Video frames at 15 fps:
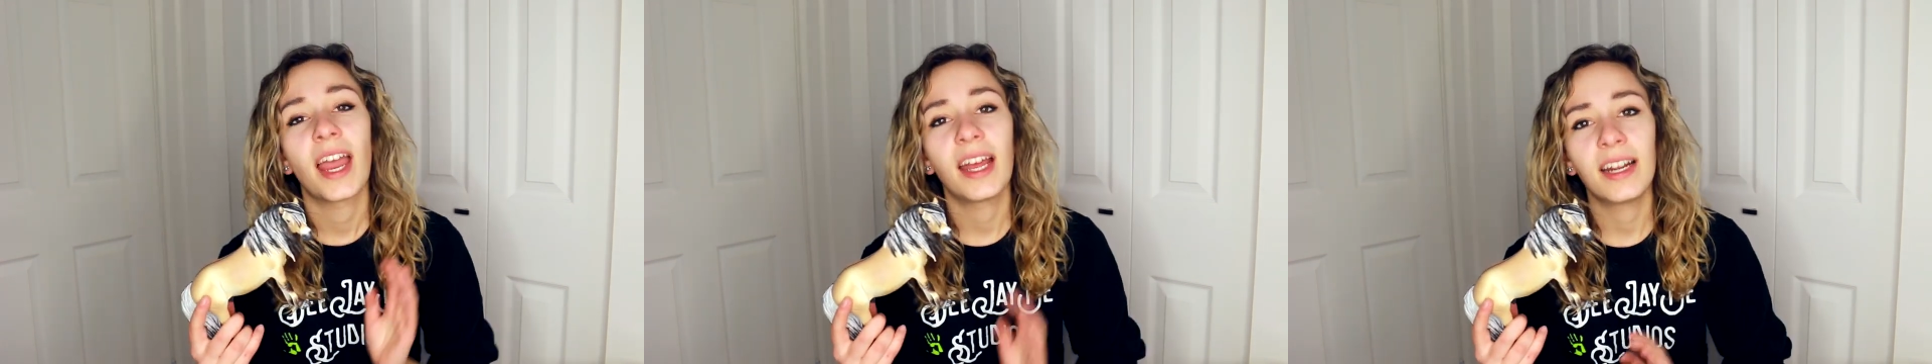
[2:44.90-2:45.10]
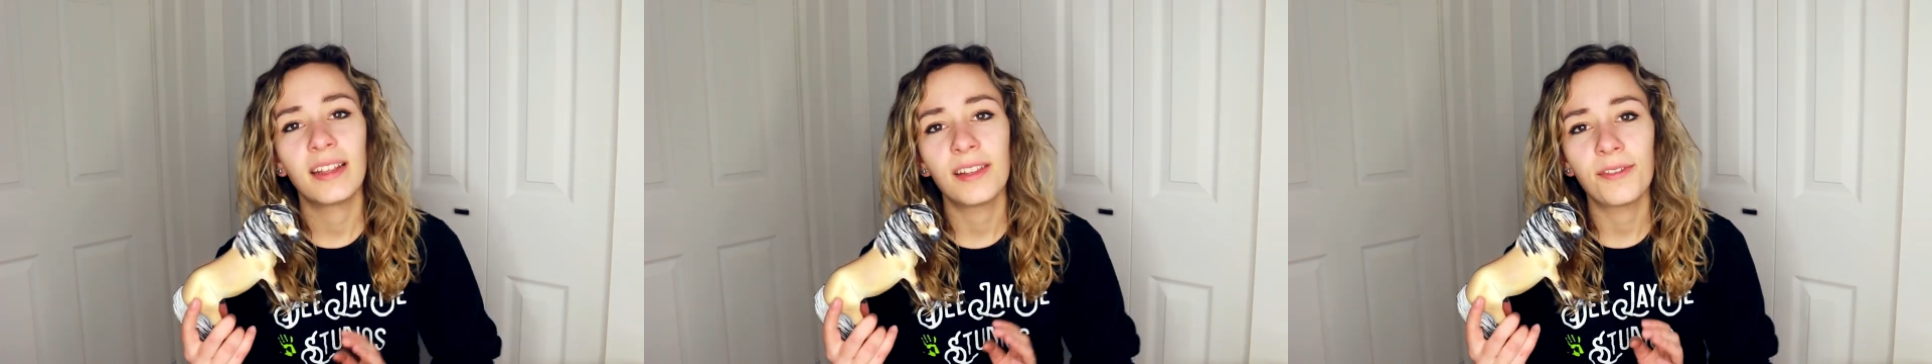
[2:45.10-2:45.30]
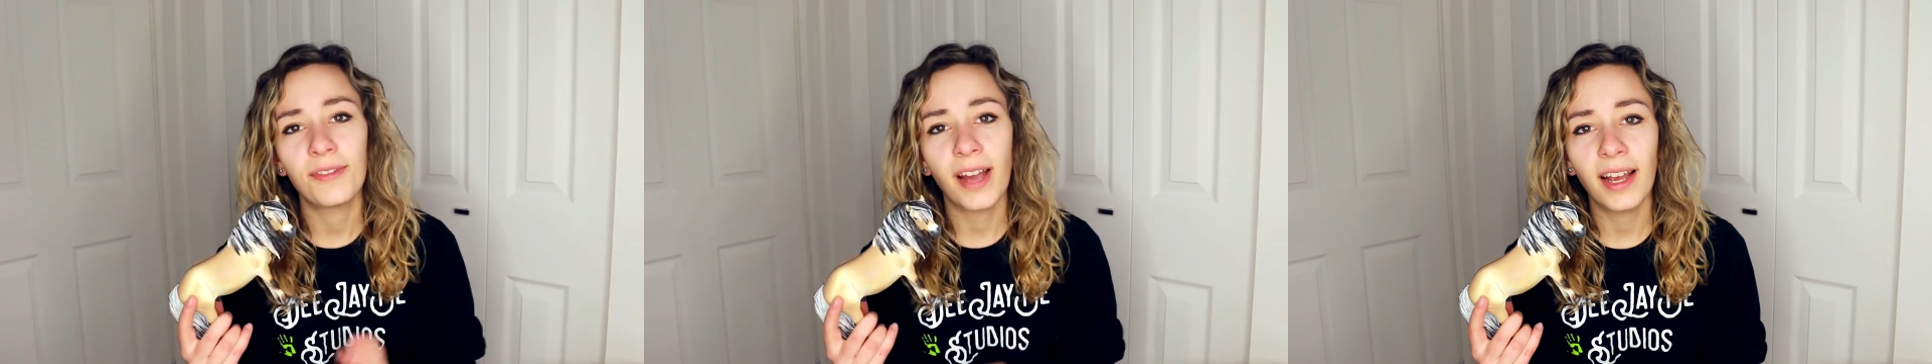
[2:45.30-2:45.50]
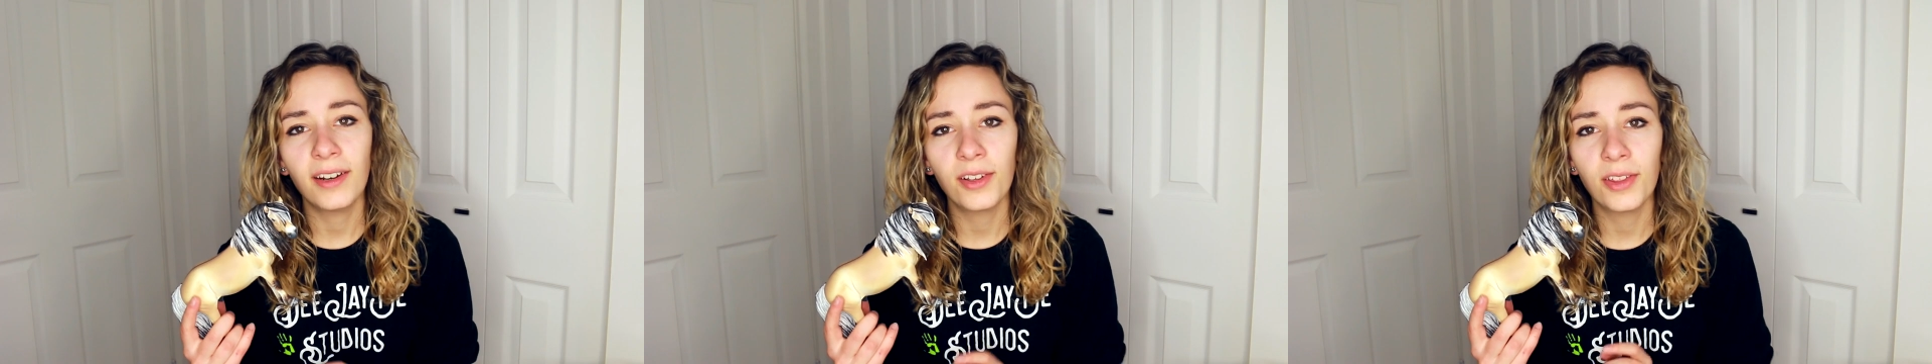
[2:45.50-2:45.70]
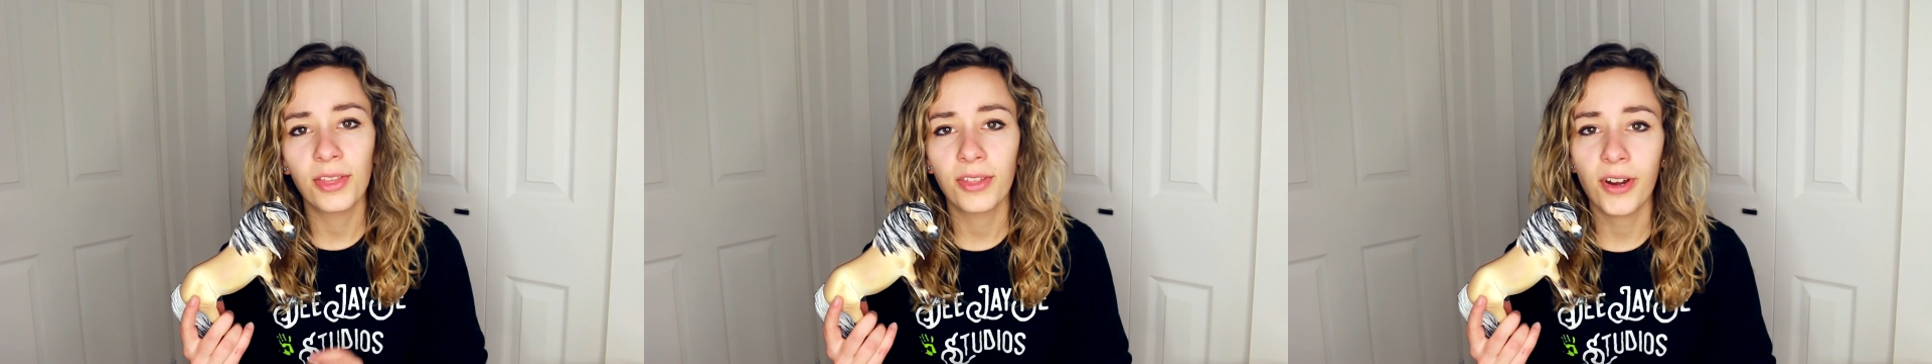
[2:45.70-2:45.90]
And in the
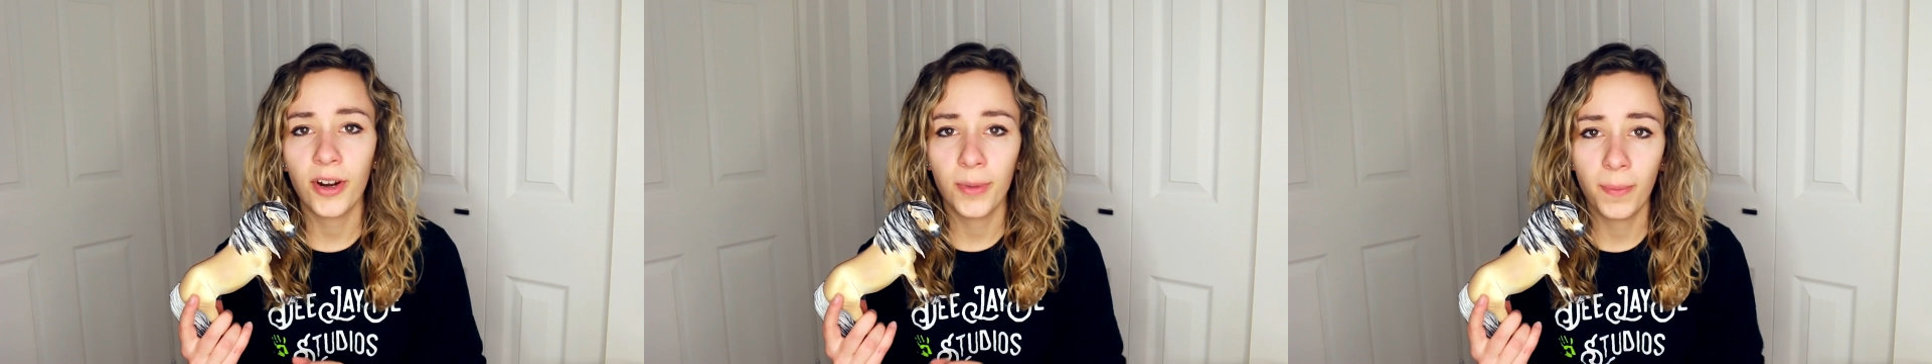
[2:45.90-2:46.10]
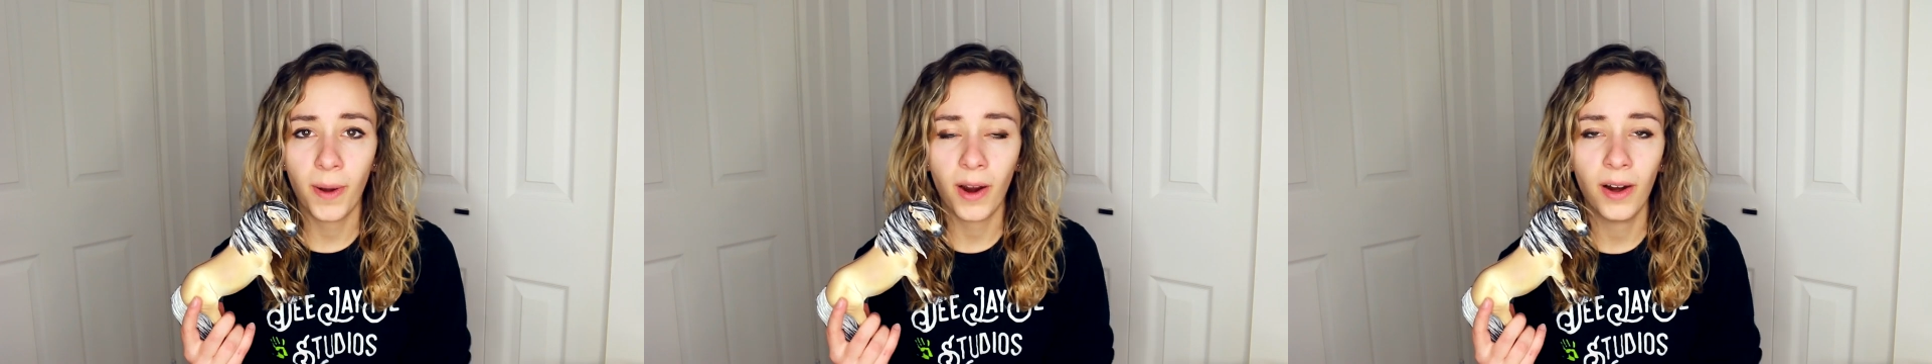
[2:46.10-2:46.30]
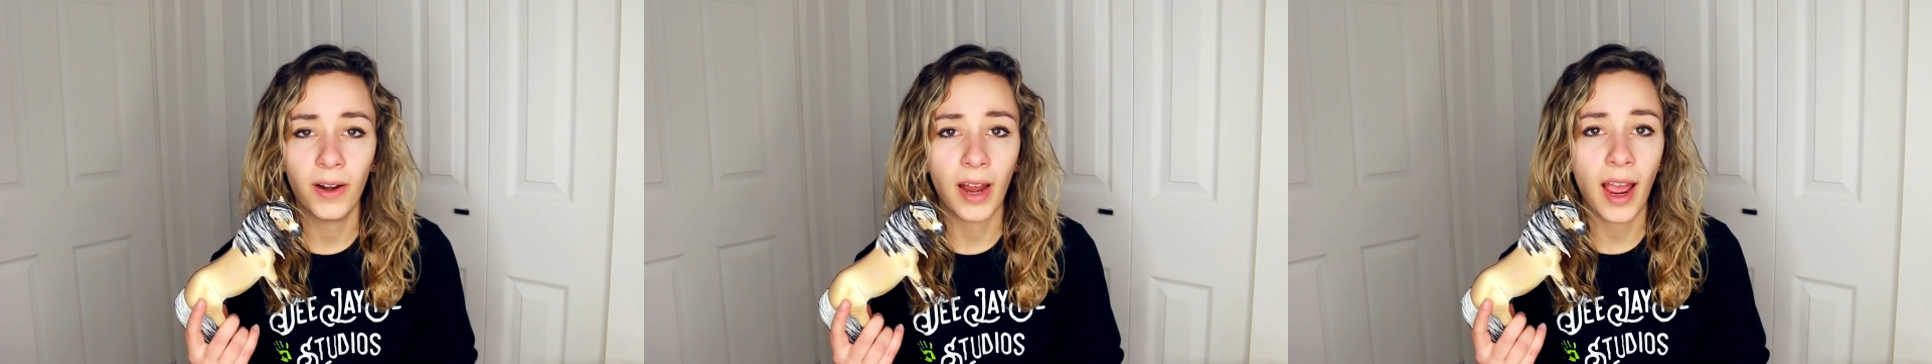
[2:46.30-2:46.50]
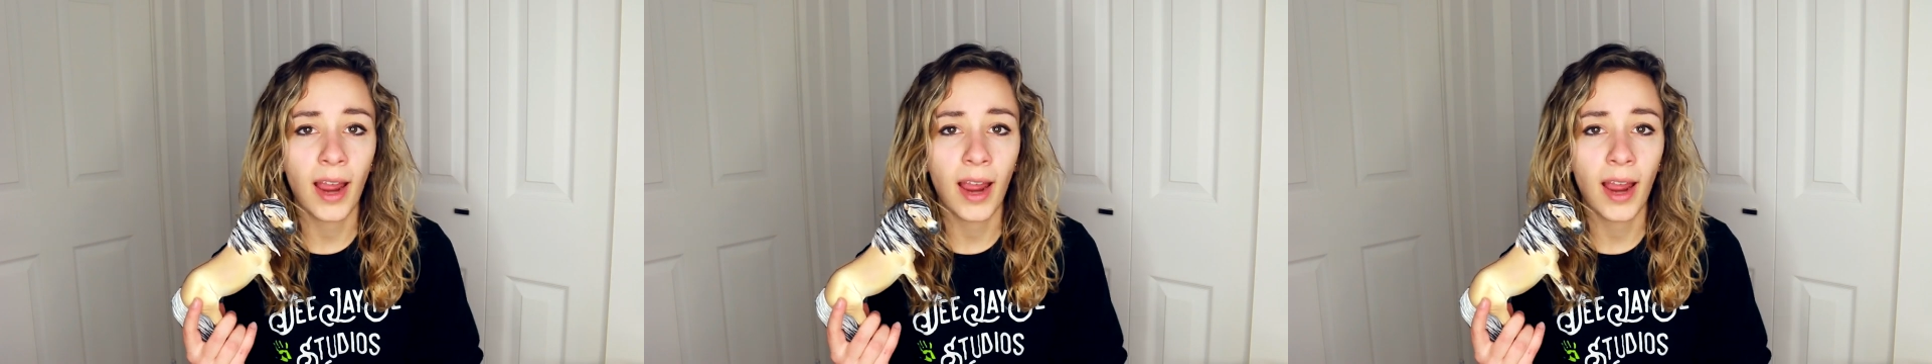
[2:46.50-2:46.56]
final third part,